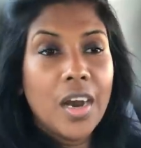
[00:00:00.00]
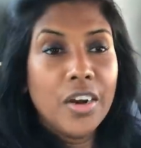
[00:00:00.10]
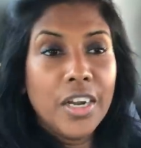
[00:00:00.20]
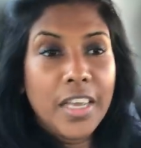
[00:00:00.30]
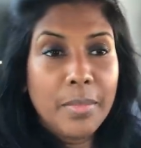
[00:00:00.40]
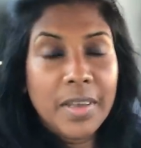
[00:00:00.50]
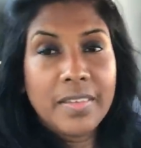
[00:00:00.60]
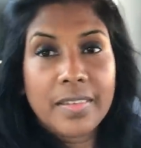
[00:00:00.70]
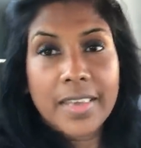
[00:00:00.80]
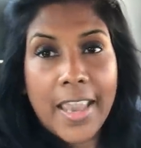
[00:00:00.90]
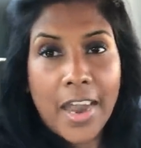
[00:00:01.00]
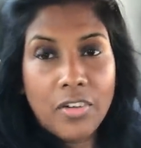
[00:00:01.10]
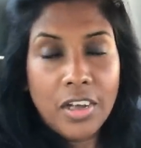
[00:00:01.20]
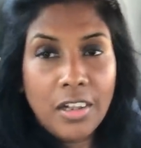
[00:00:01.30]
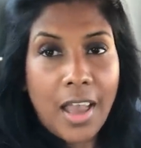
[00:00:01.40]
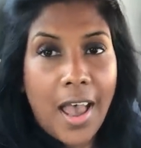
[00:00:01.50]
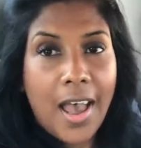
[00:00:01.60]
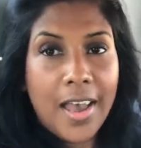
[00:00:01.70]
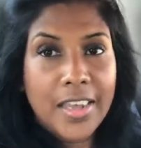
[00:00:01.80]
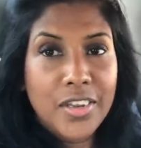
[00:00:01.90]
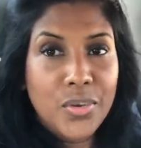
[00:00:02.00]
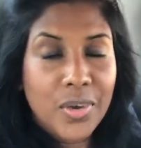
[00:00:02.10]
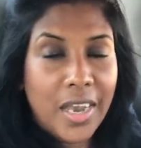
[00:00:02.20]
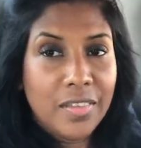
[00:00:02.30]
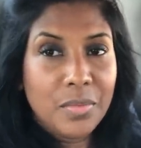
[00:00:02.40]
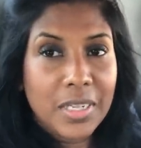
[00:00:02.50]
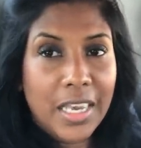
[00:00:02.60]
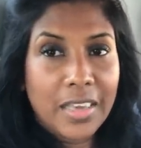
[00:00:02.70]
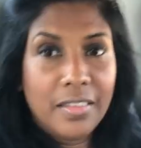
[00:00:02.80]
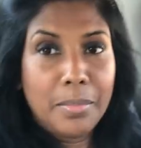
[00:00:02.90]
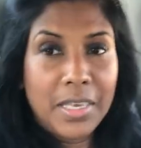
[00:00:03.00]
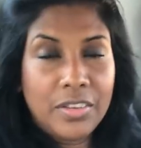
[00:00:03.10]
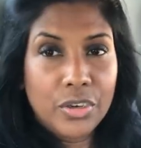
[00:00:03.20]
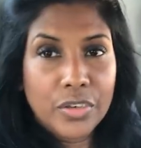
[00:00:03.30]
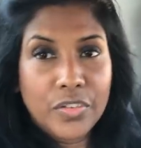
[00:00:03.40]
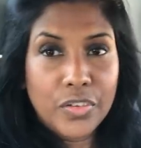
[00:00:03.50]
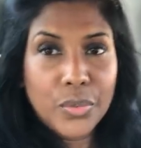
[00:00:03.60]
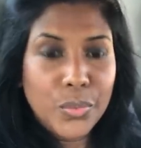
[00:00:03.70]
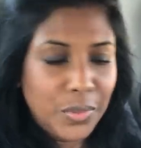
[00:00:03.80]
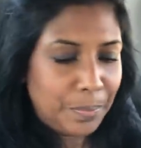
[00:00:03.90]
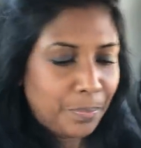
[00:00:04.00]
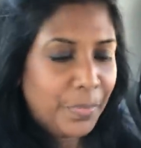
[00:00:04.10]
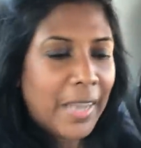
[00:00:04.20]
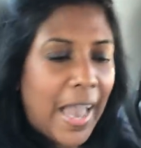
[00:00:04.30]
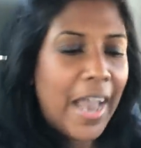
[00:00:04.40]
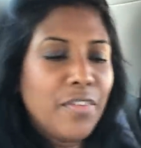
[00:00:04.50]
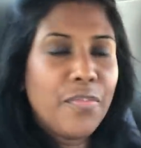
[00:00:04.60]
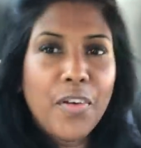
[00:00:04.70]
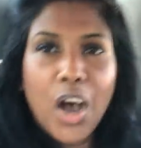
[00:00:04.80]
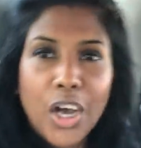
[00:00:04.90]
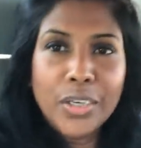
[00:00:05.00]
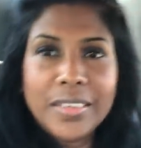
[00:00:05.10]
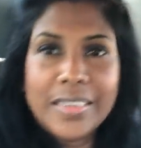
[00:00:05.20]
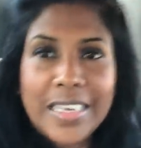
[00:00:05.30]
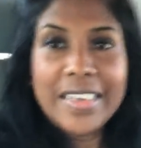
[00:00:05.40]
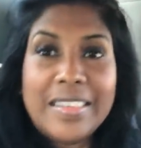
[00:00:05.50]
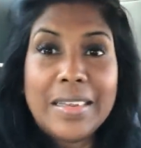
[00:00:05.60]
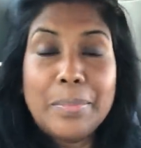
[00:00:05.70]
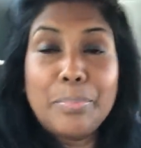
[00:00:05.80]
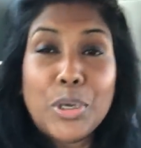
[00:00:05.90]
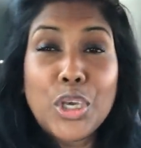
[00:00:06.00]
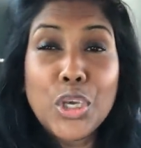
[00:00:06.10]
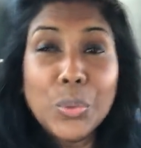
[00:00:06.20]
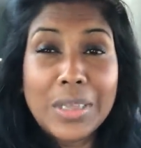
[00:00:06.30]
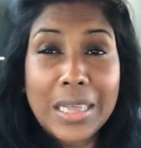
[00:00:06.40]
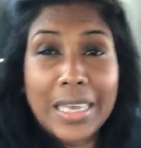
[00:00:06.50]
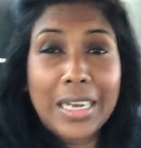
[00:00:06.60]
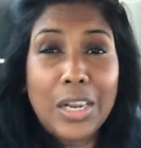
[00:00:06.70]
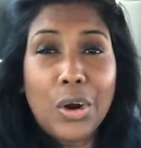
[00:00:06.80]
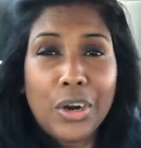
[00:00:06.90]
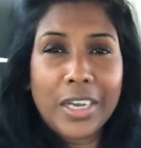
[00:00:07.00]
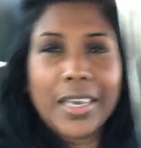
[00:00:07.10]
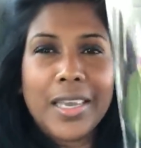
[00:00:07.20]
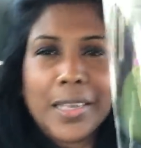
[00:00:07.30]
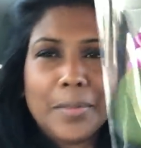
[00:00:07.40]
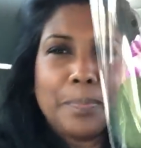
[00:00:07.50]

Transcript: her name is Carol and you guys will get to meet her soon. I found this cute little orchid